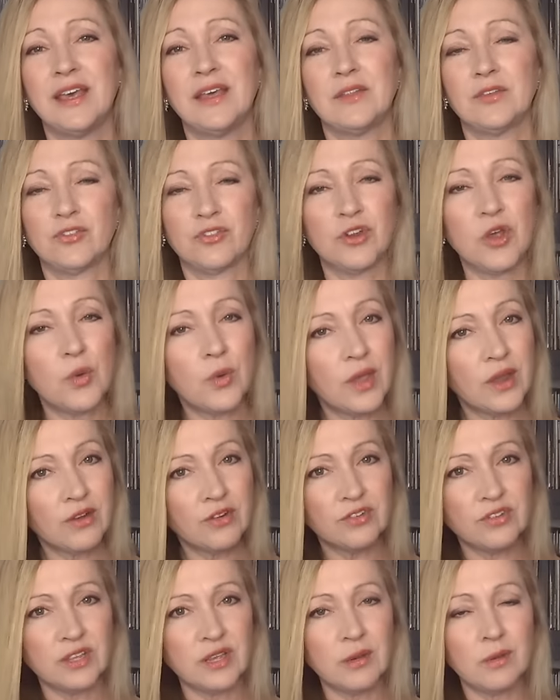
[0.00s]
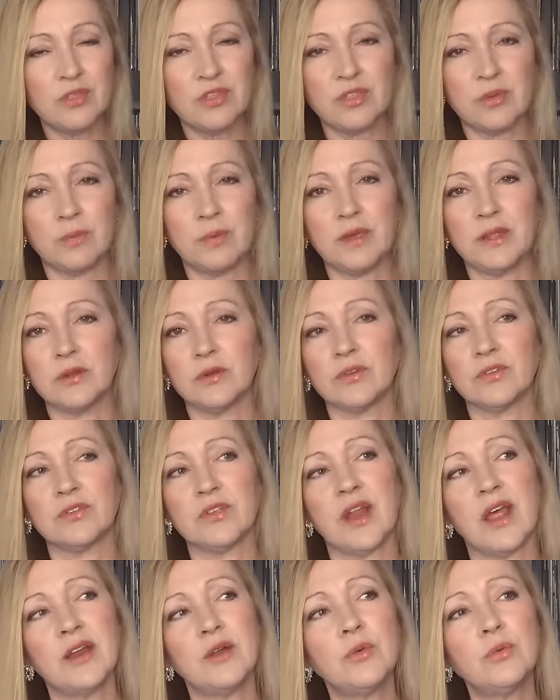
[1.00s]
There's no guarantee with the Beatles,
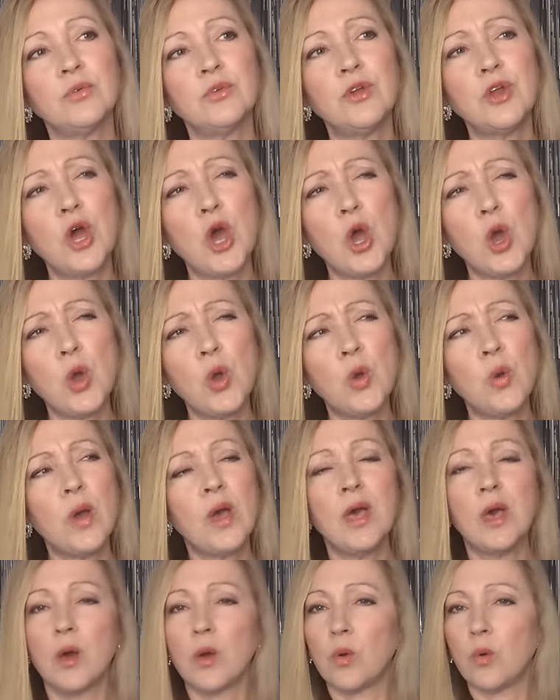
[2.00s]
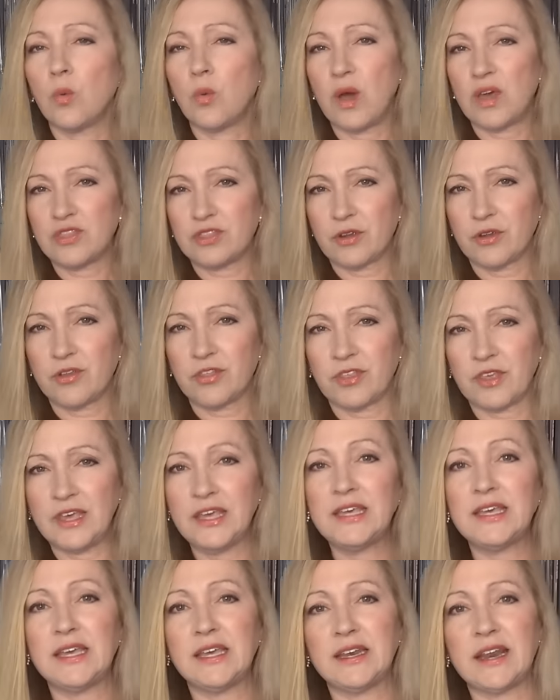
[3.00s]
and I don't know what they're
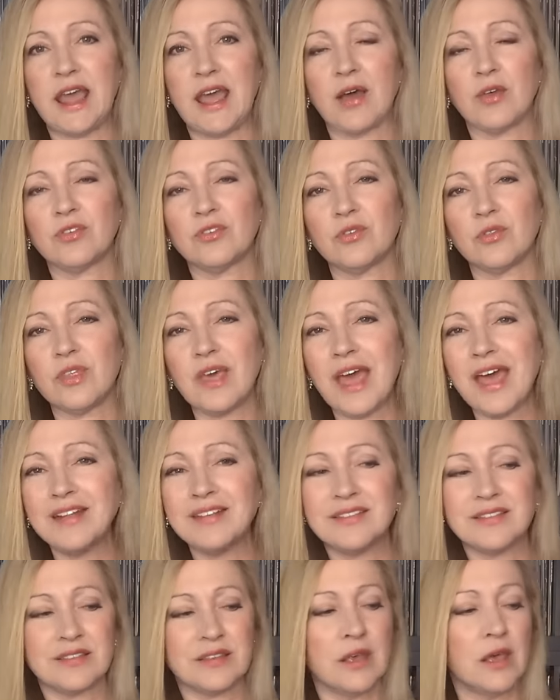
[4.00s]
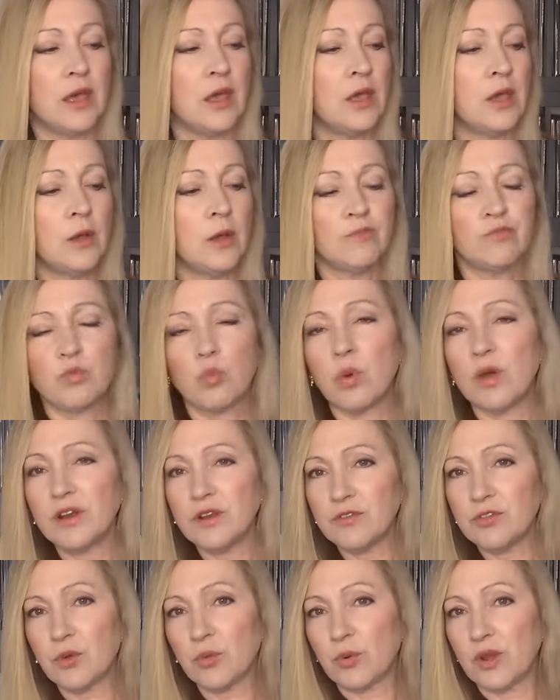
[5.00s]
thinking now. So that's one
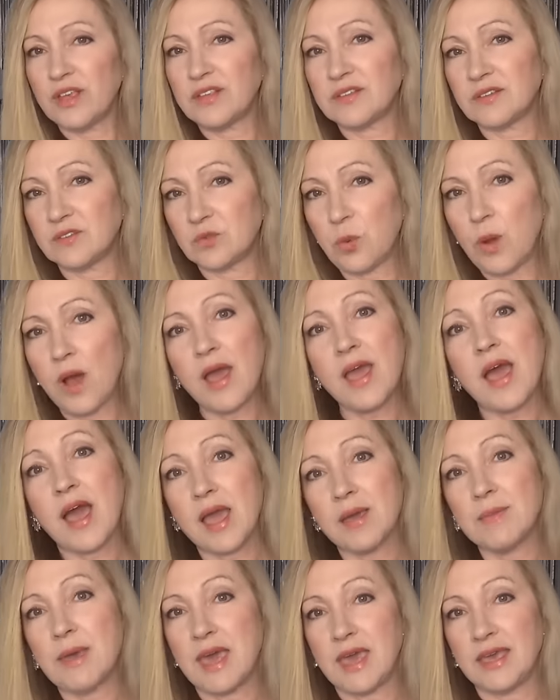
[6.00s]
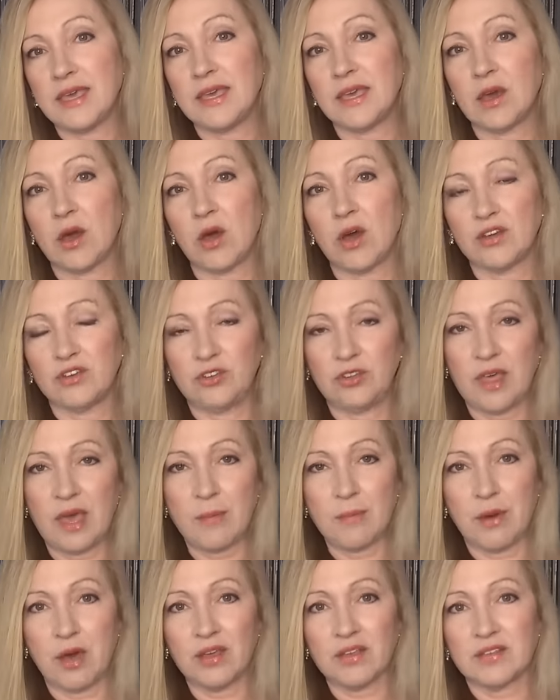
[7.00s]
of the reasons why I'm hanging on to
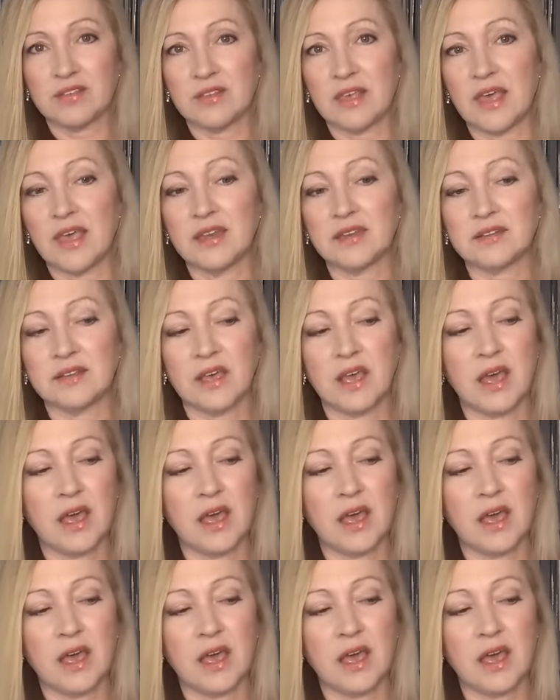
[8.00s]
that box set.